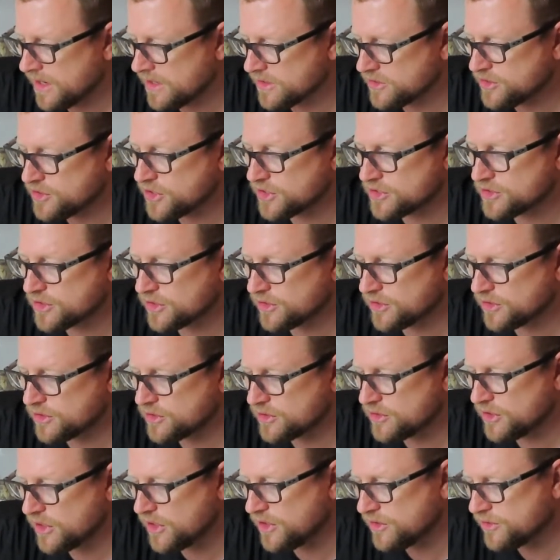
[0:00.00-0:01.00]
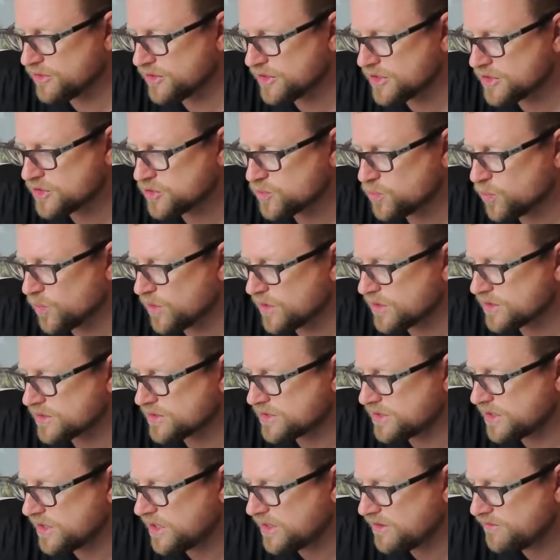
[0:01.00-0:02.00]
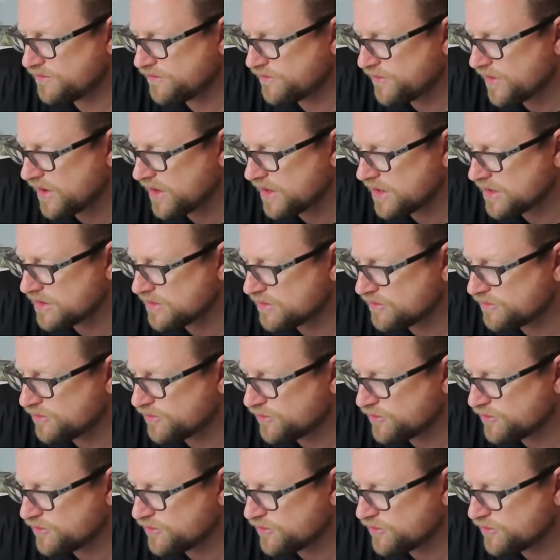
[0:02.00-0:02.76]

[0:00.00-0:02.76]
Just so that you know, this was the Fire and